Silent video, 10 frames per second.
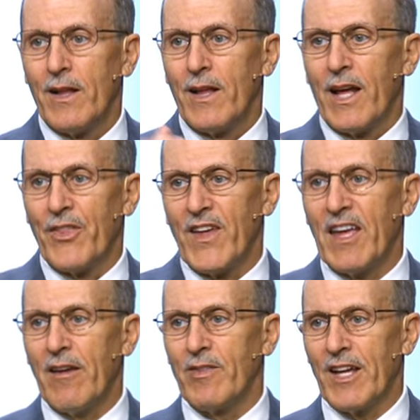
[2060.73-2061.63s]
And they
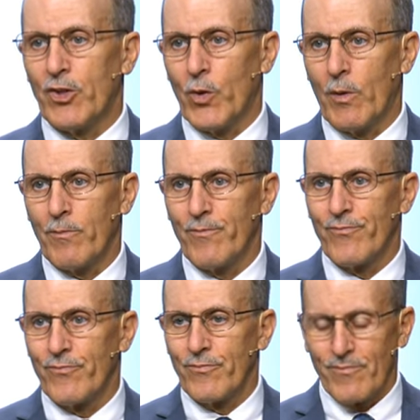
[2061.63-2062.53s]
gave that to him
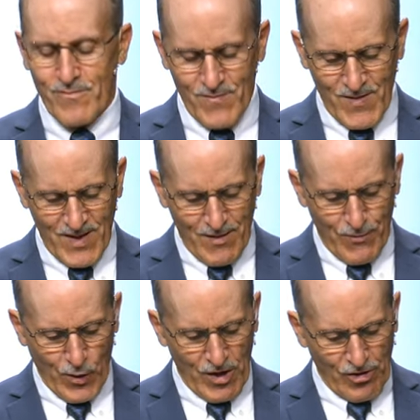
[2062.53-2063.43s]

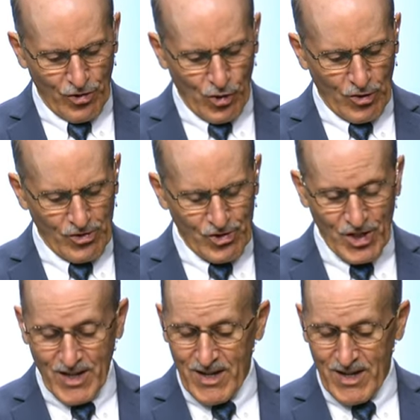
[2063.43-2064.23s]
for his thirst.